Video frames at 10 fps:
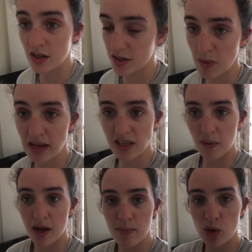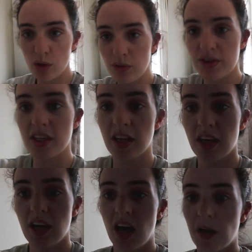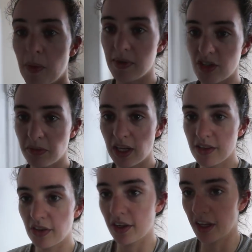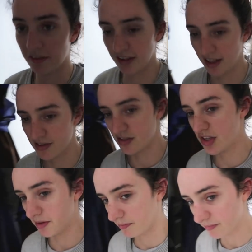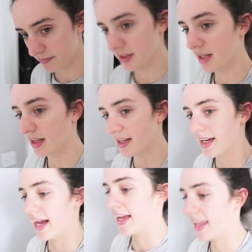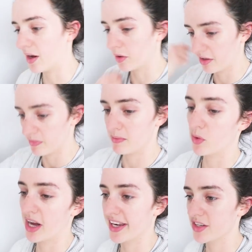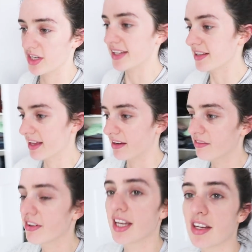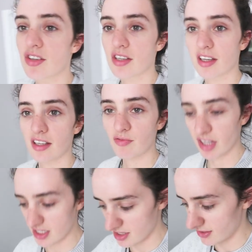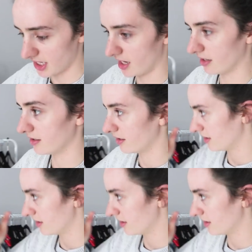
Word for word: So it's about time I moved. I'm gonna put my gym clothes on and I'm gonna go to the gym. And that will give me more energy to then finish the video.